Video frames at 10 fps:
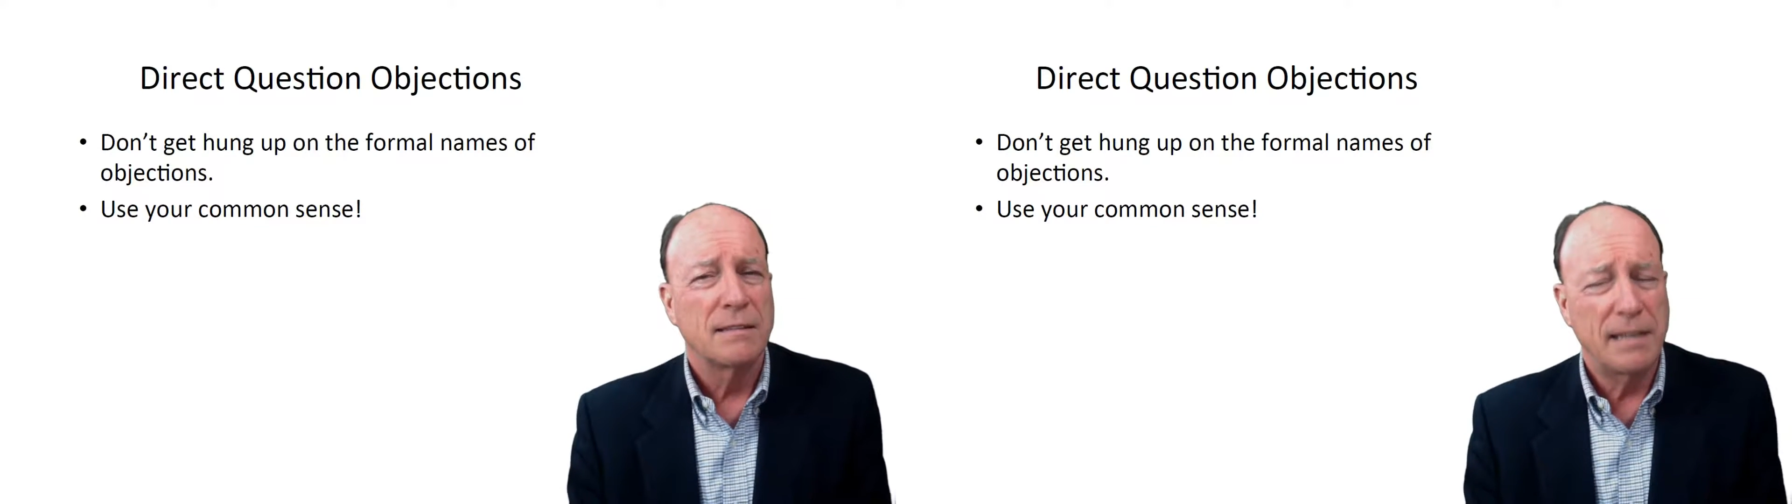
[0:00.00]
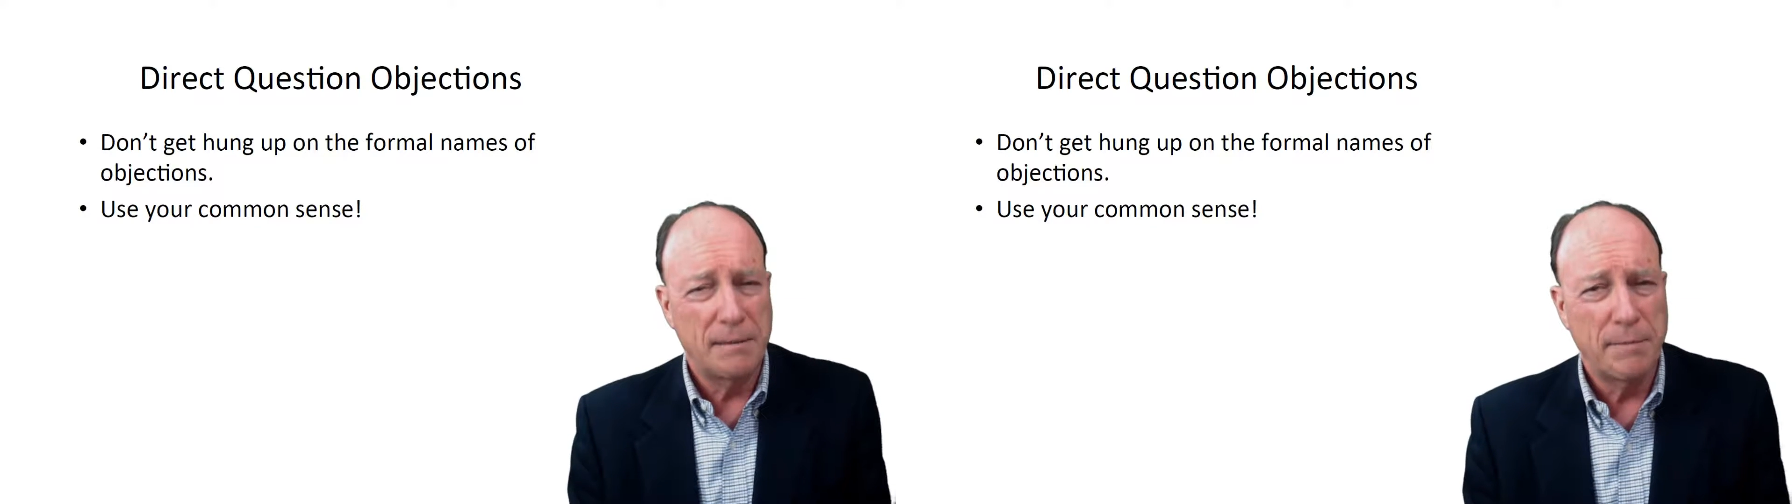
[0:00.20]

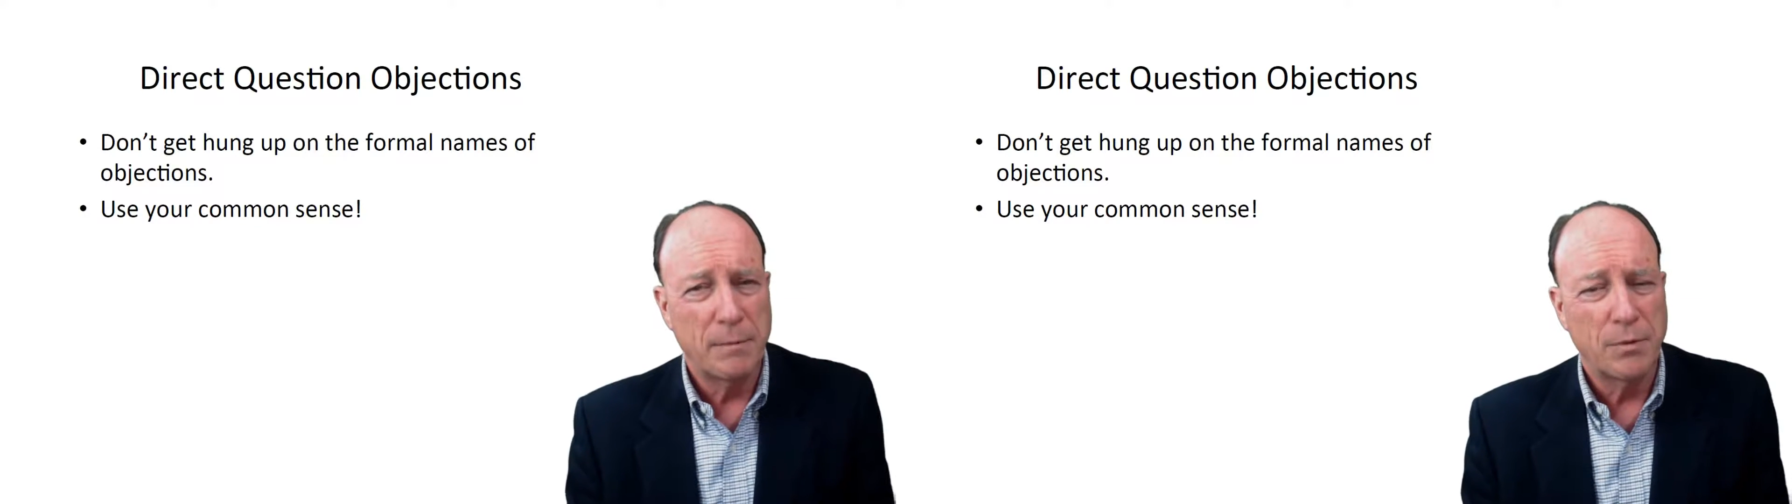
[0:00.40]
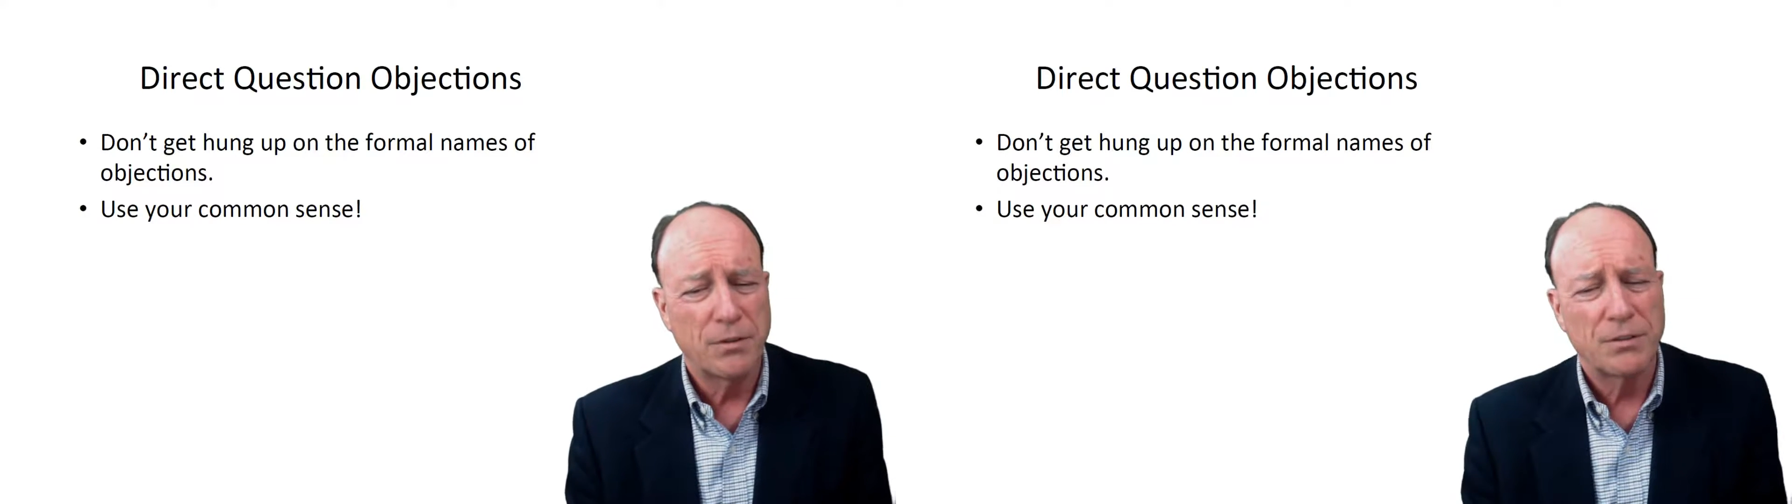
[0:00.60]
team
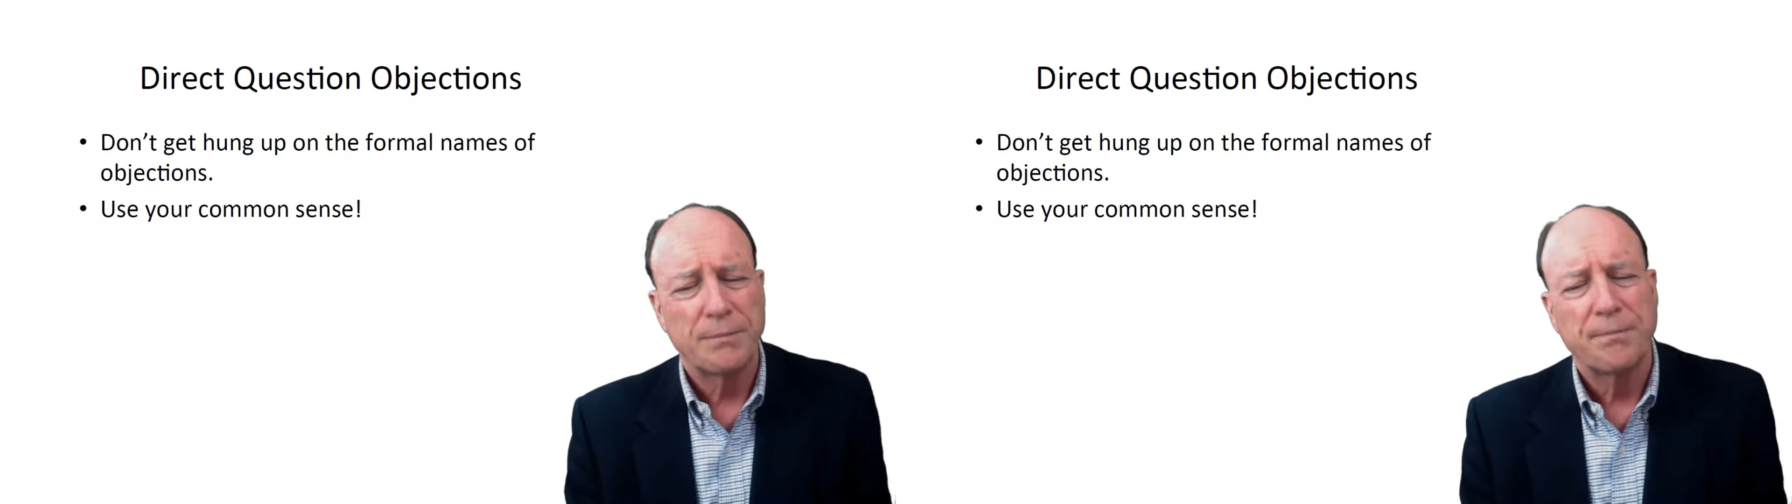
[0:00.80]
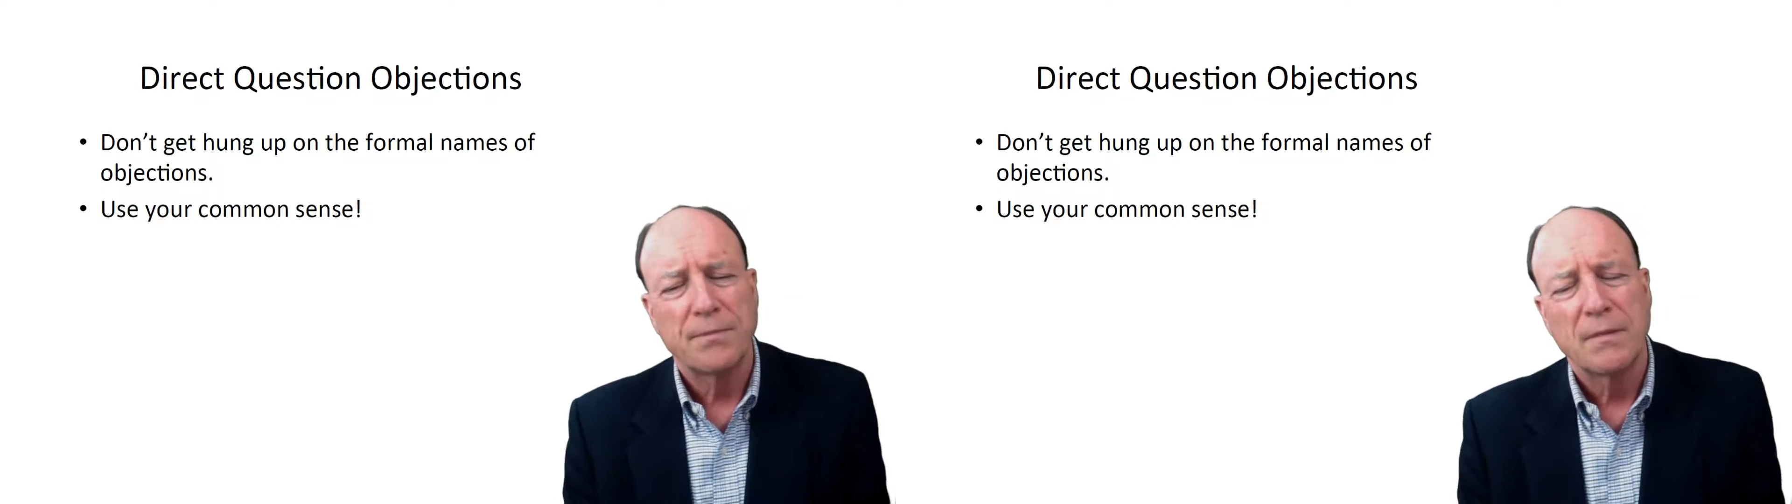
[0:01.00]
members.
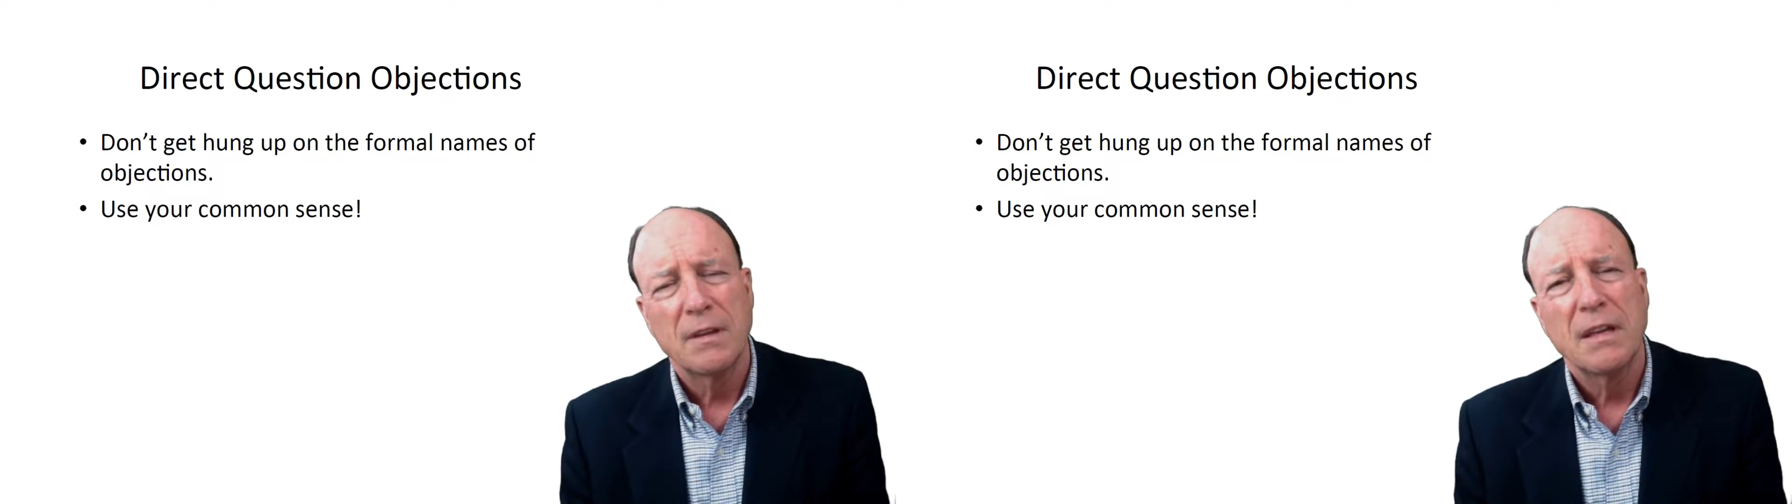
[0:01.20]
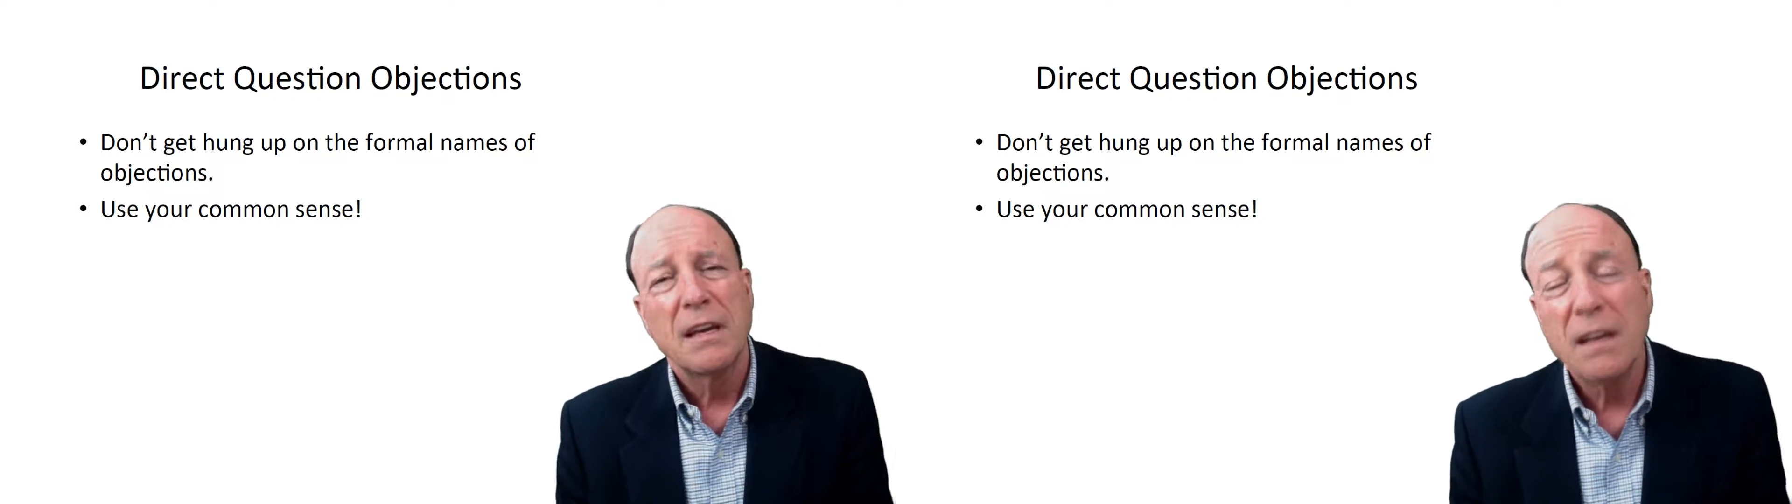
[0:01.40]

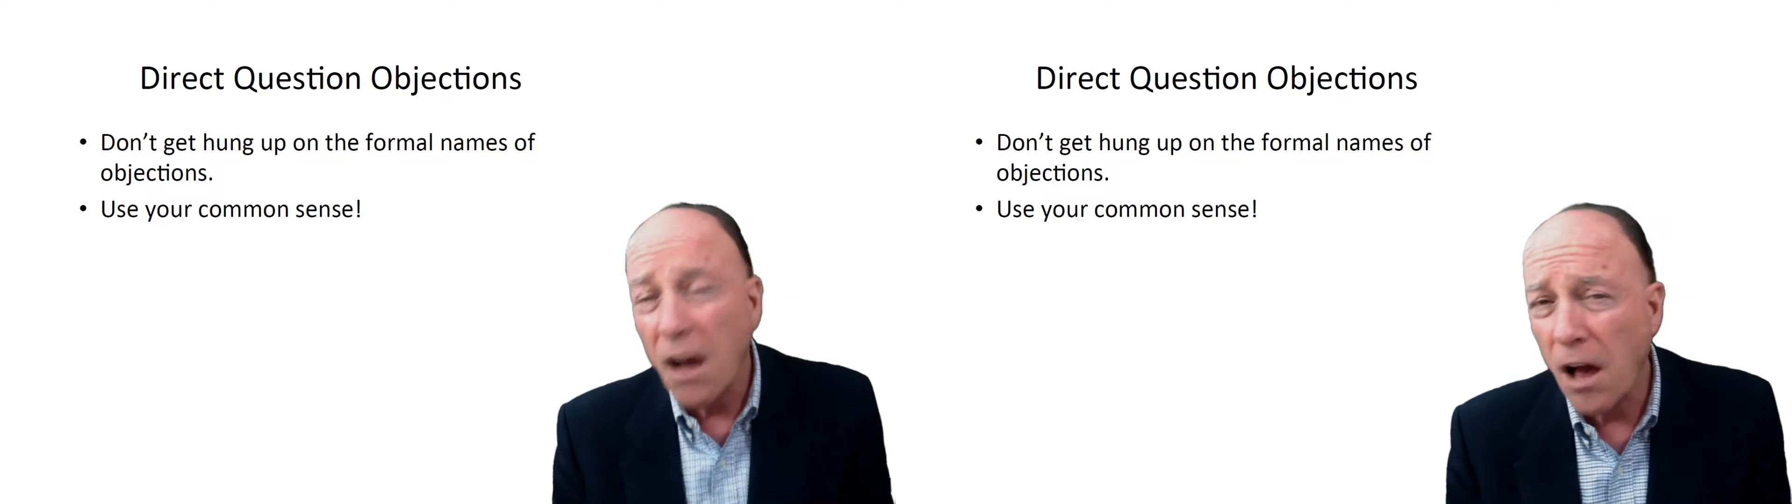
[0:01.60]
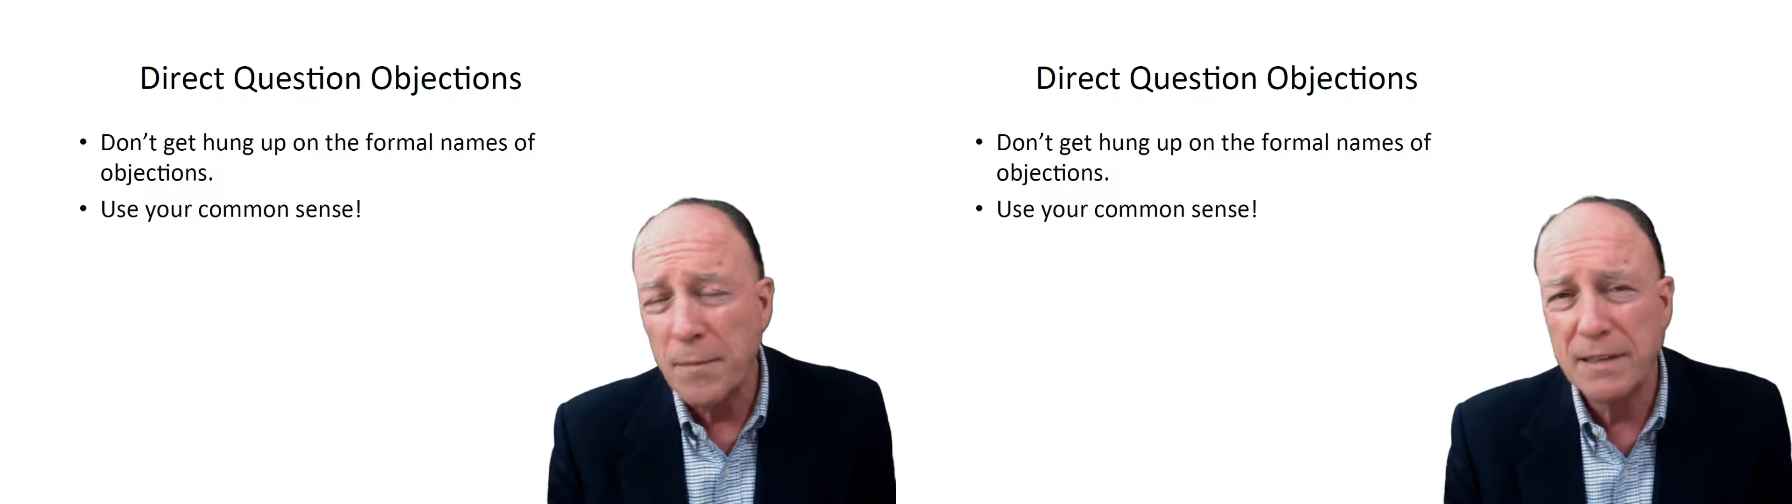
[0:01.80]

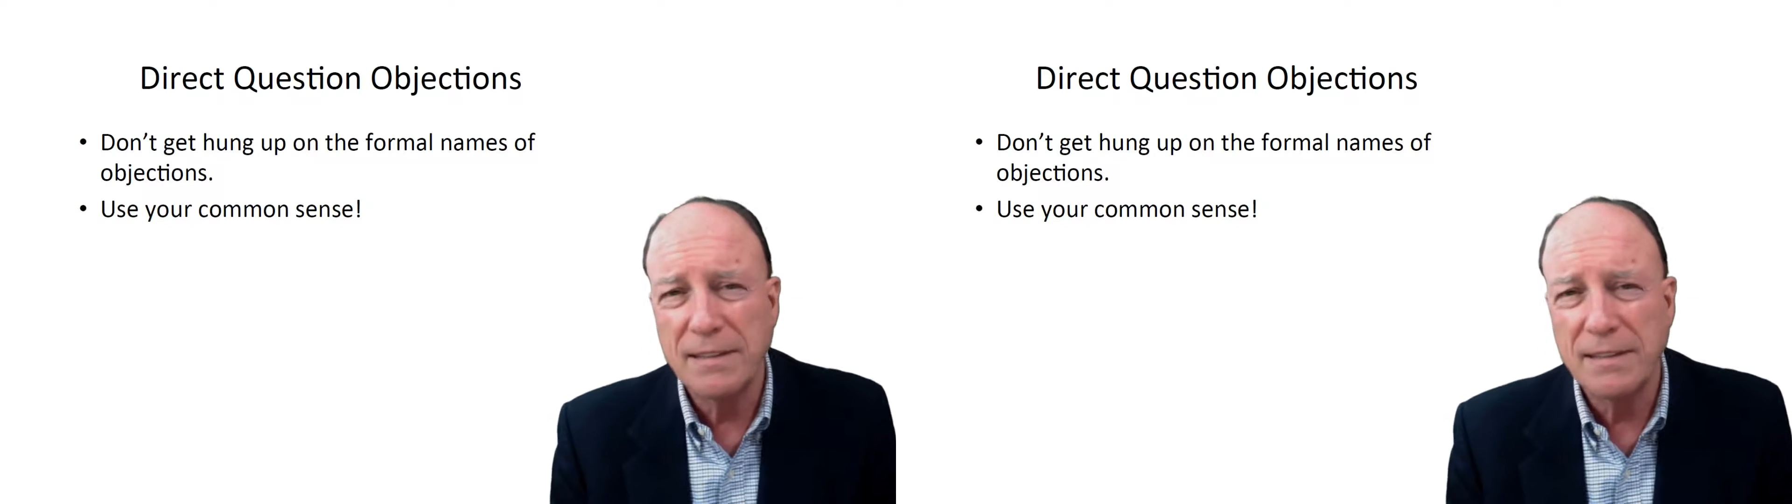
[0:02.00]
Common